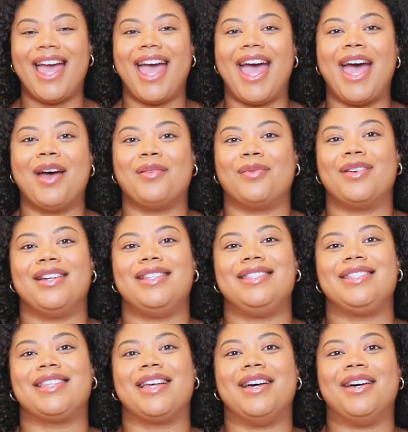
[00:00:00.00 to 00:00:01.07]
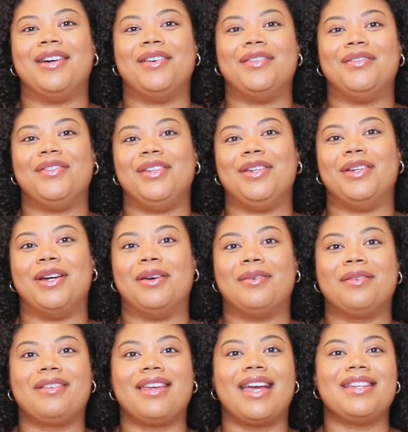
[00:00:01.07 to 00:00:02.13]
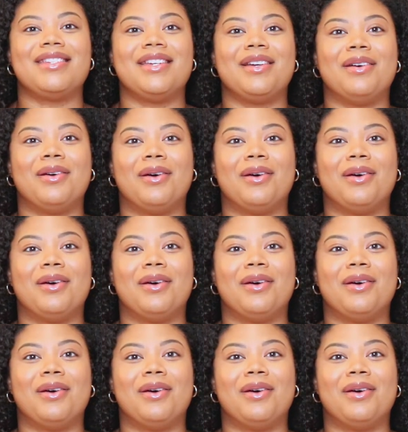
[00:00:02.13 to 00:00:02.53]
at risk of, you know, catching a